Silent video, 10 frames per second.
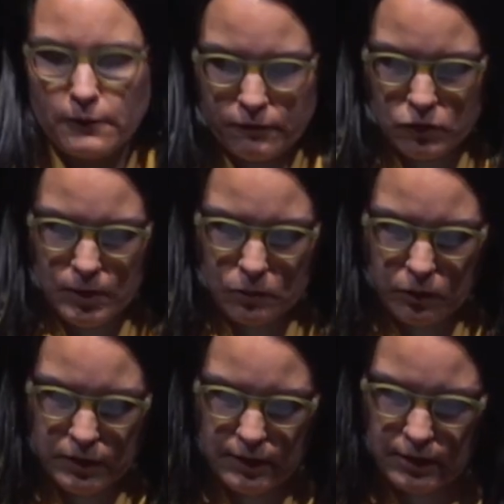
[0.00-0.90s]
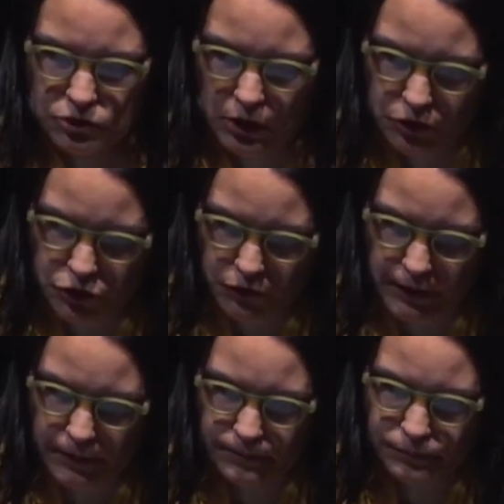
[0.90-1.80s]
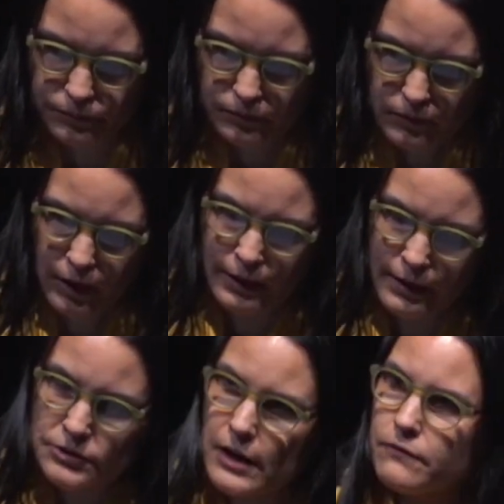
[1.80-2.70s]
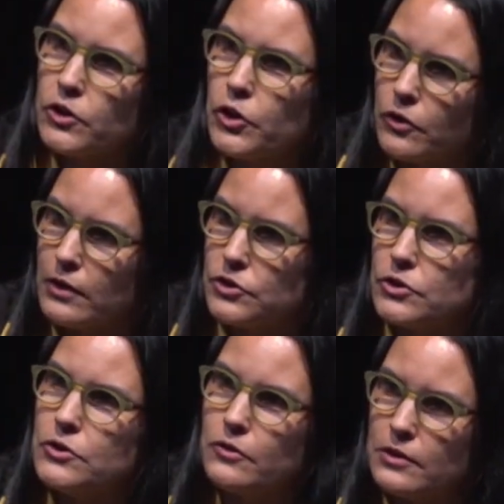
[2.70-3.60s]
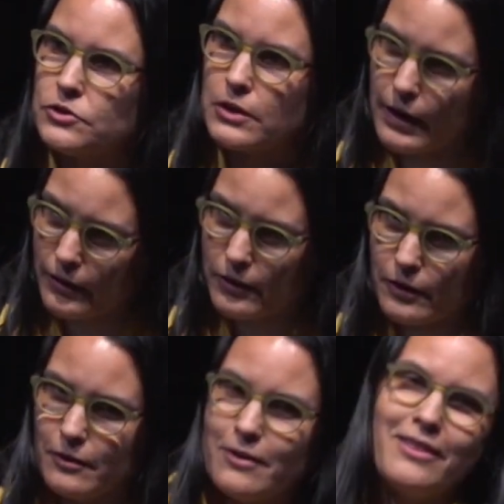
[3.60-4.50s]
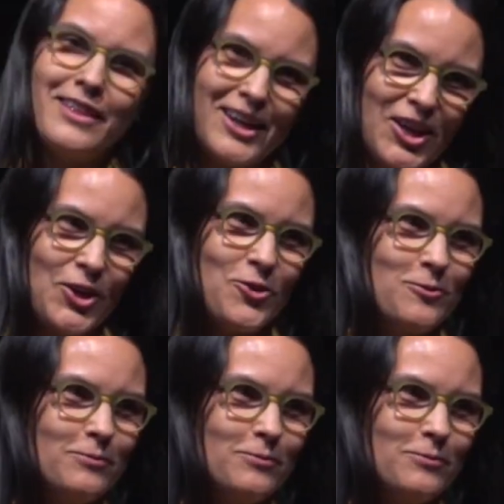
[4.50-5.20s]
been formed within this country. Let's have the courage to do this together. Thank you.